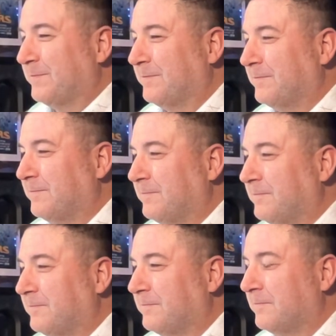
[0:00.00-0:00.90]

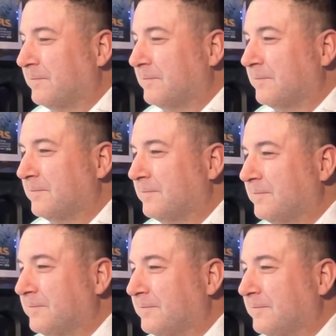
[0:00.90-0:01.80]
Wow,
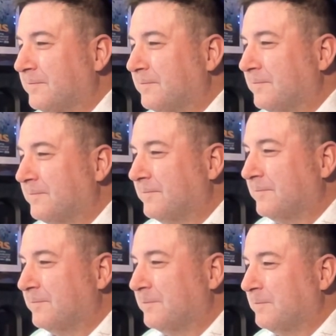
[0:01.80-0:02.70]
okay.
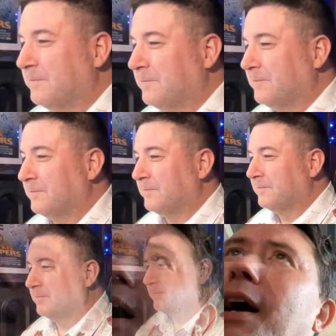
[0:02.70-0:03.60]
um
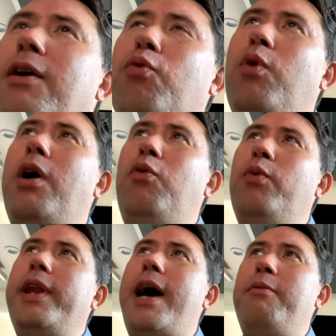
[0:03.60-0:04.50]
well,
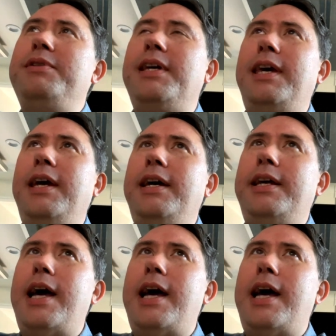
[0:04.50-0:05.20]
when I was a kid,